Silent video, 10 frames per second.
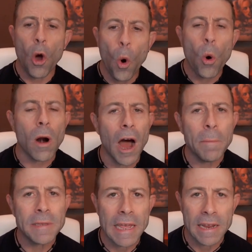or
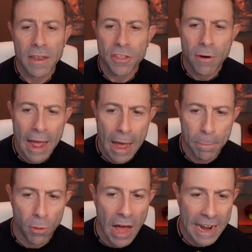update their
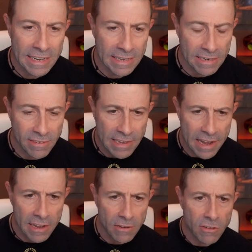Apple I D
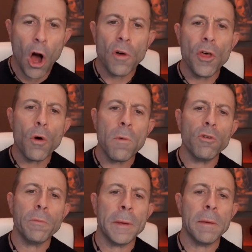settings. Although
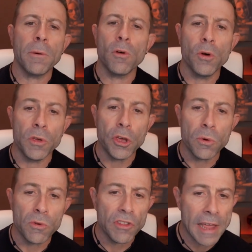most people who
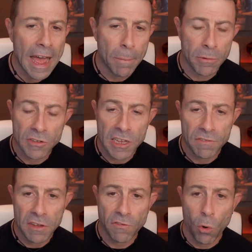use the Apple T
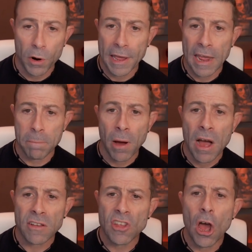V four K
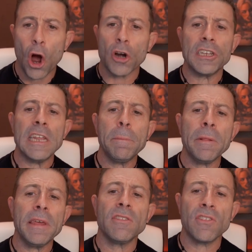box are
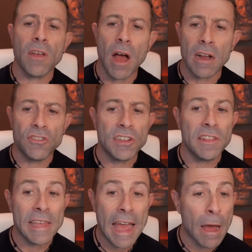deeply ensconced
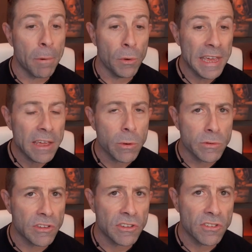in the Apple
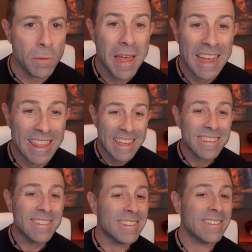ecosystem,
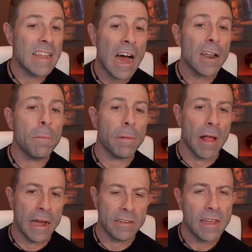this does not
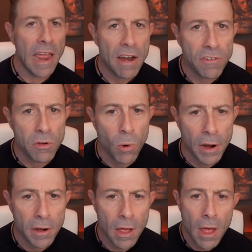apply to
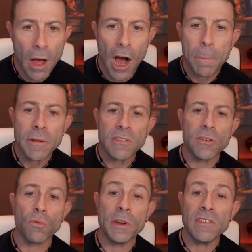everyone. Up
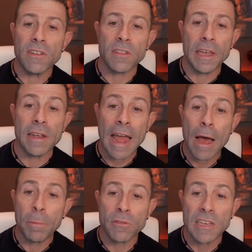until recently, an
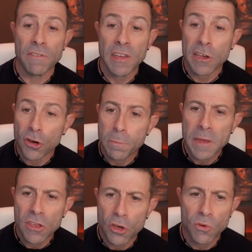Apple T V could be
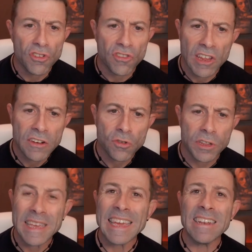used
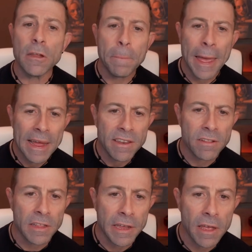essentially
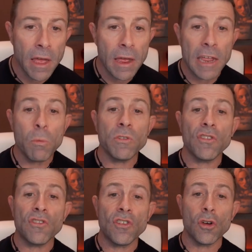independently. It was
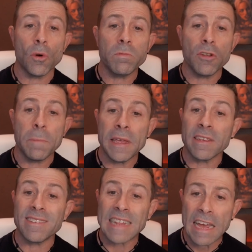assumed to be a
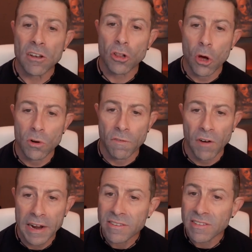standalone
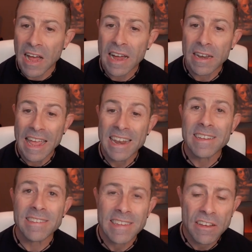device, not an
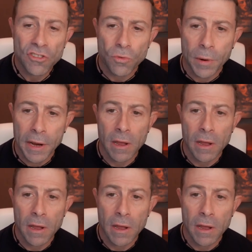accessory.